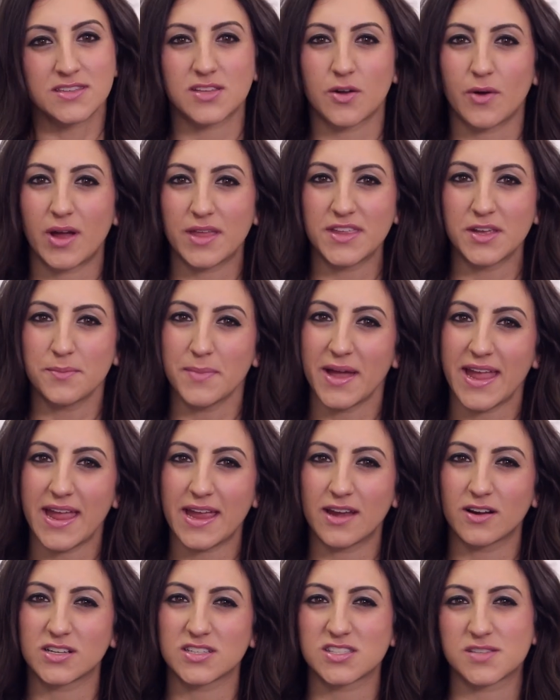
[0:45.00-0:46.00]
So I think my
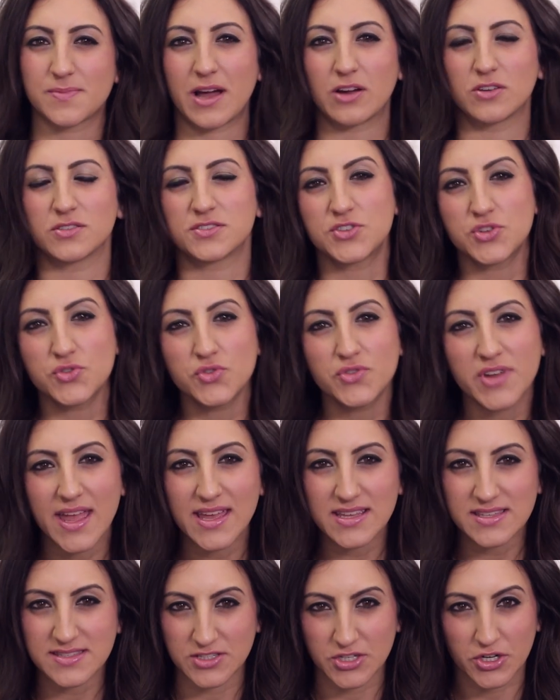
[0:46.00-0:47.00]
hair is about two
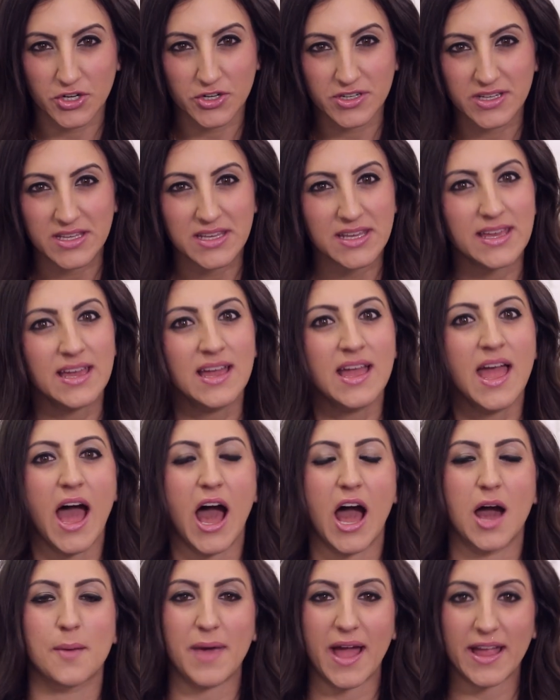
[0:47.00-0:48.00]
days dirty.
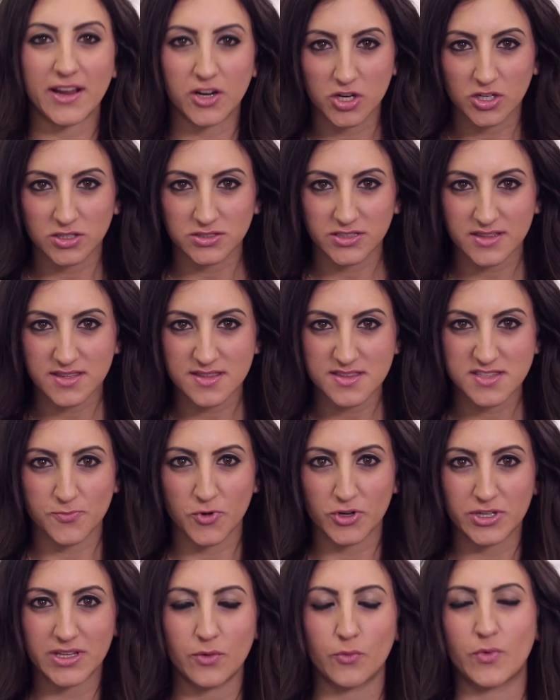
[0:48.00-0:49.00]
Um, I curled it this
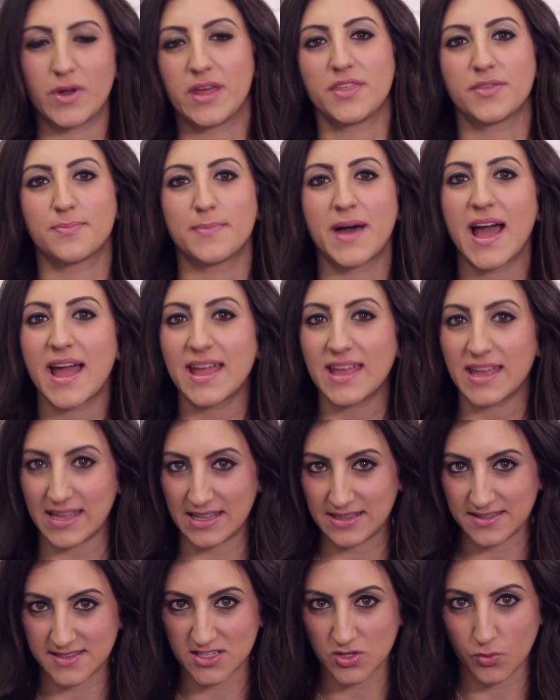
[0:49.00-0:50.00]
morning with my
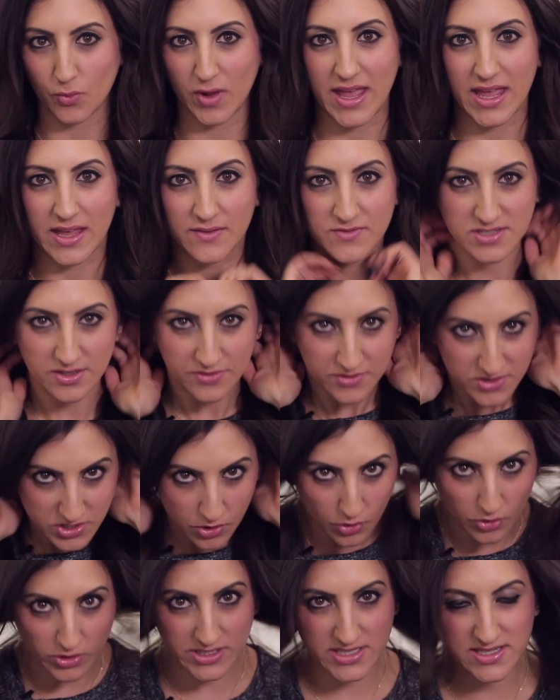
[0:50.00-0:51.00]
InstaWave, so there's
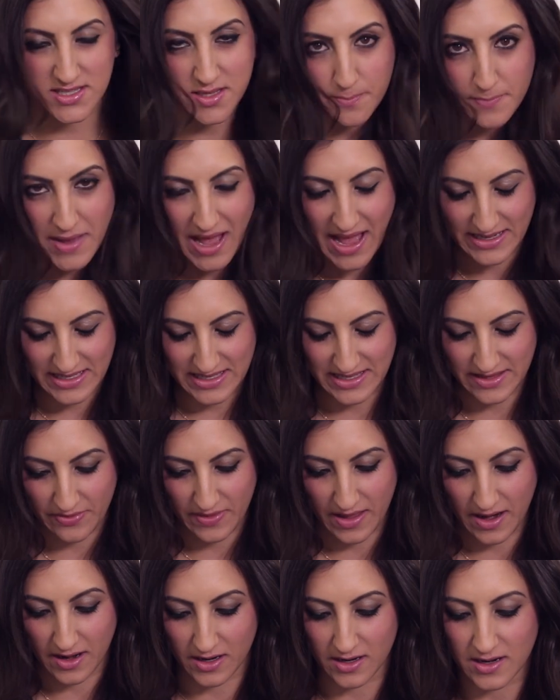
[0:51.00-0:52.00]
already some body in
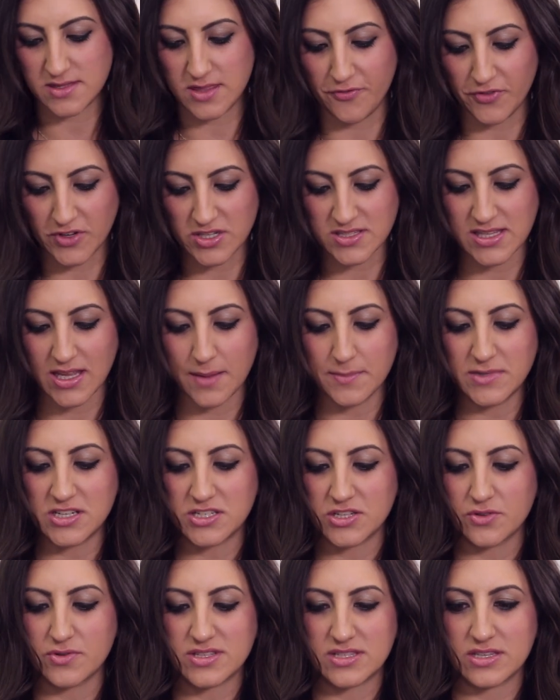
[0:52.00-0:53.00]
there. The first thing I'm gonna
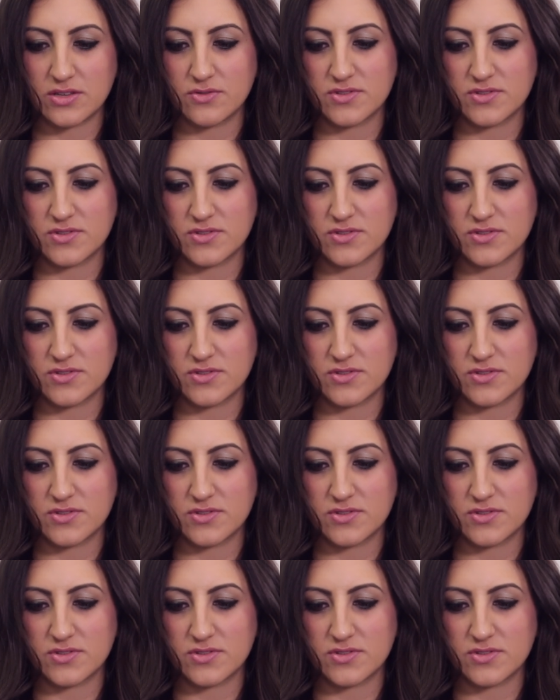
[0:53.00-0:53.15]
do is